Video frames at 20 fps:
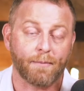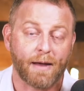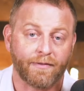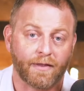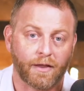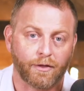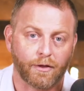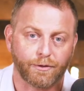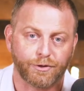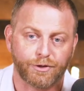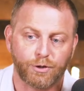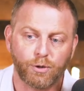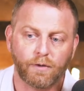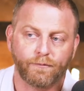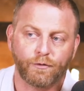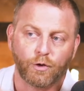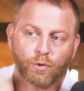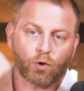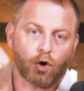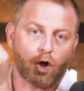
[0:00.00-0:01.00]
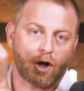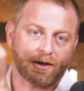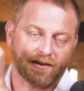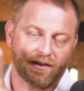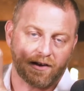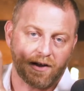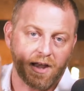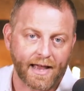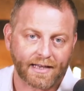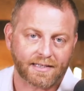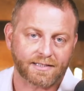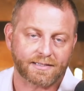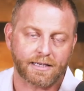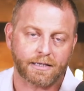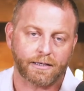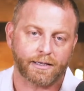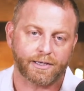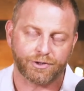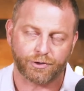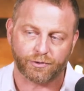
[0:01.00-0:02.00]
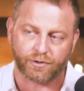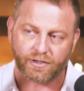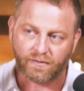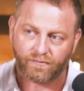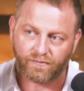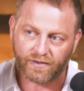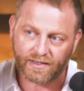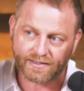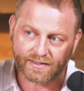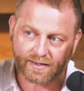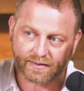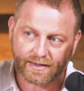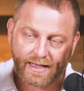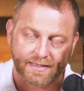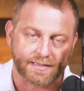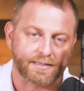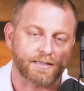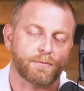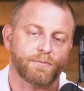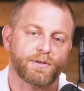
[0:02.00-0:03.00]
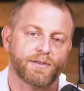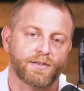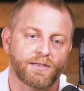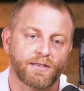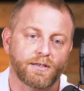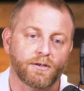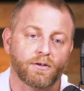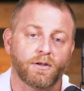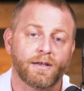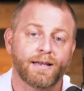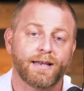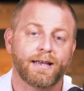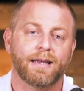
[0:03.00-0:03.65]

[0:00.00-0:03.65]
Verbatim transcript: And then the two of you are on to the next thing because you're convinced that that's going to be the deal.